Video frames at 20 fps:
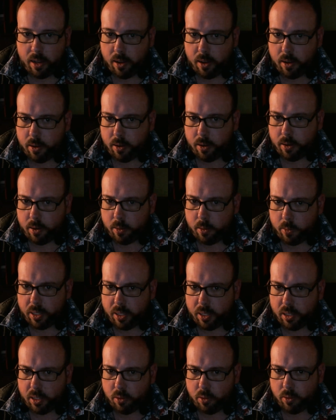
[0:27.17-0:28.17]
Oh,
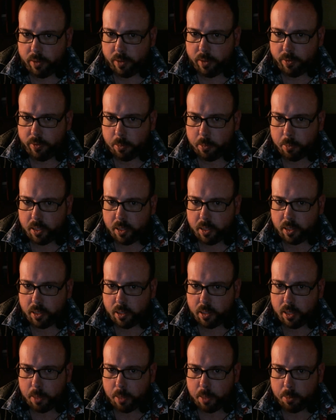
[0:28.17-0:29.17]
what a dreadful
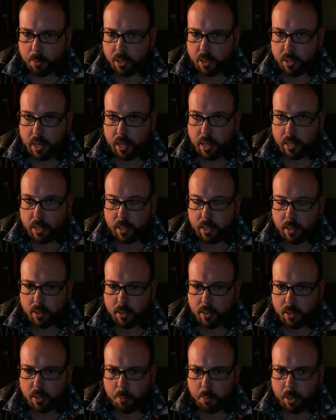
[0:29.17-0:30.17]
misconception that
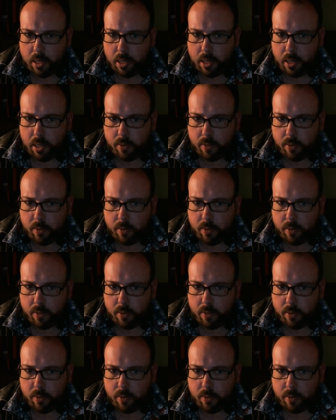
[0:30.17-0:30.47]
tends to be.